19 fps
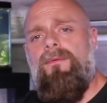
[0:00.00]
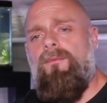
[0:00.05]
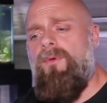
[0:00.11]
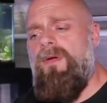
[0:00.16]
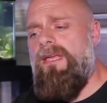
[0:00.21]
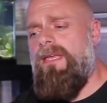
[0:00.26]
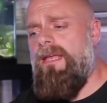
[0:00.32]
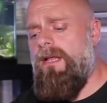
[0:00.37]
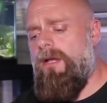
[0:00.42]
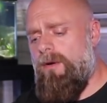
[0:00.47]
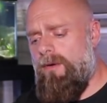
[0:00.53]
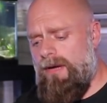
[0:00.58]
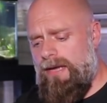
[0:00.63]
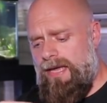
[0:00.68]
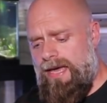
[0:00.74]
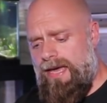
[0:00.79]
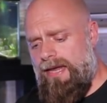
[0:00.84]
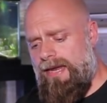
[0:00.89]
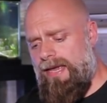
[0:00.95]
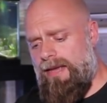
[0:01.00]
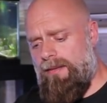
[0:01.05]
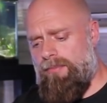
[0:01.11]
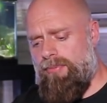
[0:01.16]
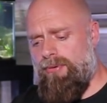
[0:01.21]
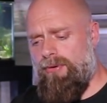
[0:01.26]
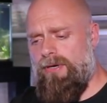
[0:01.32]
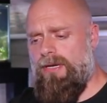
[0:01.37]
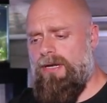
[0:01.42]
we can go ahead and
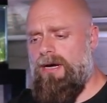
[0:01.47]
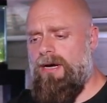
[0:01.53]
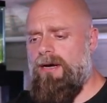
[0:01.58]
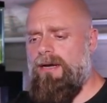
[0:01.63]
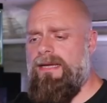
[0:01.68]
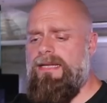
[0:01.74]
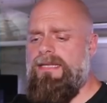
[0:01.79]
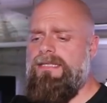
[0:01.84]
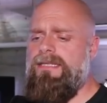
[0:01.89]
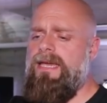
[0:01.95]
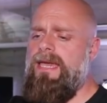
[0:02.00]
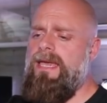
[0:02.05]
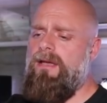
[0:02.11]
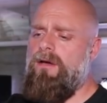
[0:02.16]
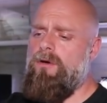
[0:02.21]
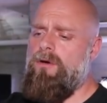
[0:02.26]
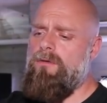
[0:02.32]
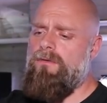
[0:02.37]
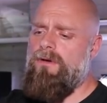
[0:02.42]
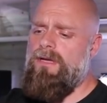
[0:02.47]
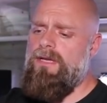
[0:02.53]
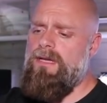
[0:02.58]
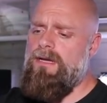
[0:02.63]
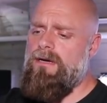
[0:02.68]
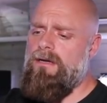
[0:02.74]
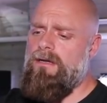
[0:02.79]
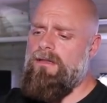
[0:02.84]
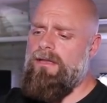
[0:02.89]
put our intake over
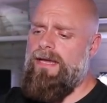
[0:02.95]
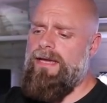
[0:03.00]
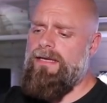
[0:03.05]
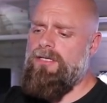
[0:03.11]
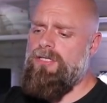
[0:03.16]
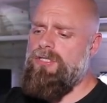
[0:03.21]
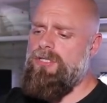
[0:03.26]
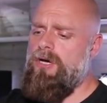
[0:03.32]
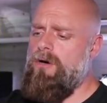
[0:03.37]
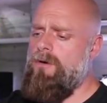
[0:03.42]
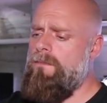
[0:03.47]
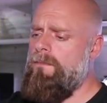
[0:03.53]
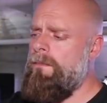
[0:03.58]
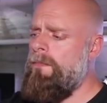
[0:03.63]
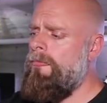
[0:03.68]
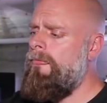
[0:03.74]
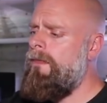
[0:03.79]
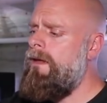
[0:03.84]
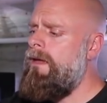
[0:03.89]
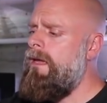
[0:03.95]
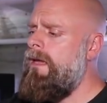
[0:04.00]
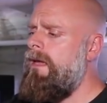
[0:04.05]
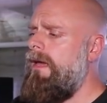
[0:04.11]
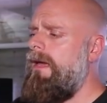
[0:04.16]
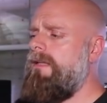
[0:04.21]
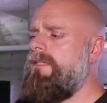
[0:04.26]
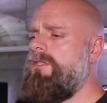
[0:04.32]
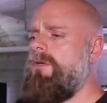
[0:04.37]
here like so.
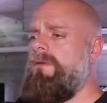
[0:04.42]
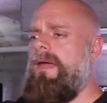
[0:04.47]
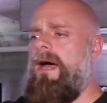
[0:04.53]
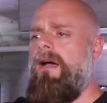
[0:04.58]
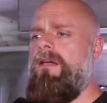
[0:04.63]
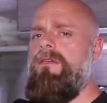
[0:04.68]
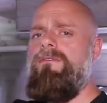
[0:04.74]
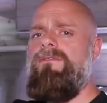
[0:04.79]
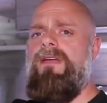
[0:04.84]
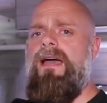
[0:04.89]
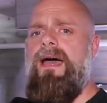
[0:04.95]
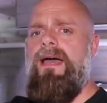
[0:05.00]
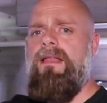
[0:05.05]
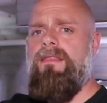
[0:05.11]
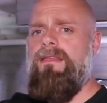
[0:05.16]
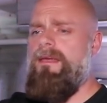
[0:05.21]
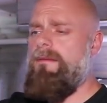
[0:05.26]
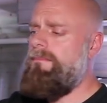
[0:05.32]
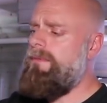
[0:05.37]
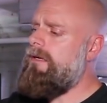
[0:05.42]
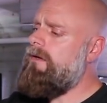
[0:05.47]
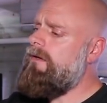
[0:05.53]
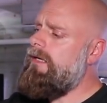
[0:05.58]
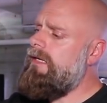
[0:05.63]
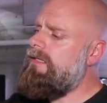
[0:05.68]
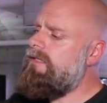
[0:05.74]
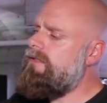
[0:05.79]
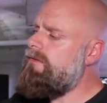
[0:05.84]
And so now you've got the
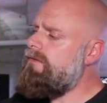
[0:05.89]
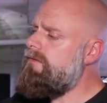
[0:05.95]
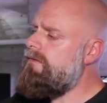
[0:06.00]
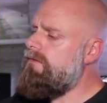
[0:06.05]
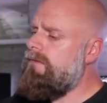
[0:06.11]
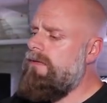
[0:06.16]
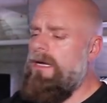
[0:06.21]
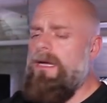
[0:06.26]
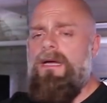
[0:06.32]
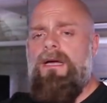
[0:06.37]
ability to